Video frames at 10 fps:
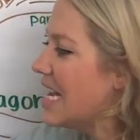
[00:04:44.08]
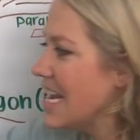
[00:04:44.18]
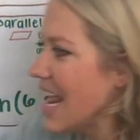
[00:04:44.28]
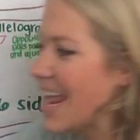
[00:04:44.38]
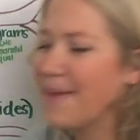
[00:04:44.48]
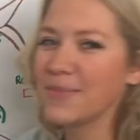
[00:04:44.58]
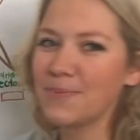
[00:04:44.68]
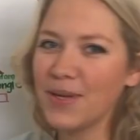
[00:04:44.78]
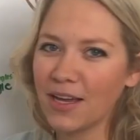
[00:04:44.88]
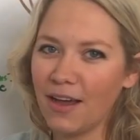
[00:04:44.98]
names
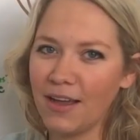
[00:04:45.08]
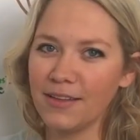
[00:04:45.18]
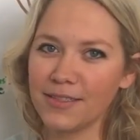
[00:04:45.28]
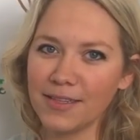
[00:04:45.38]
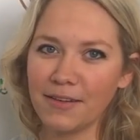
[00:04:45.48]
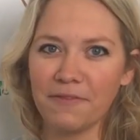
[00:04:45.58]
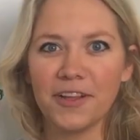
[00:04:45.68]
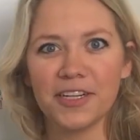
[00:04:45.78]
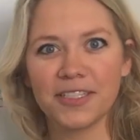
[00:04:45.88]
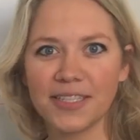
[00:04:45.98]
because of
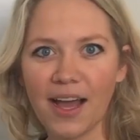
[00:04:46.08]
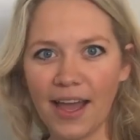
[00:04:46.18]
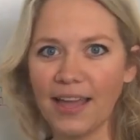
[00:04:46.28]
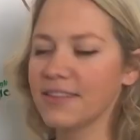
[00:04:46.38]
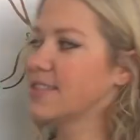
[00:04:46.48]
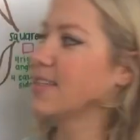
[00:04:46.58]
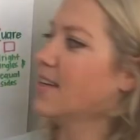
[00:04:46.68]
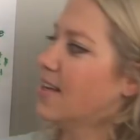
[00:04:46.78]
their sides.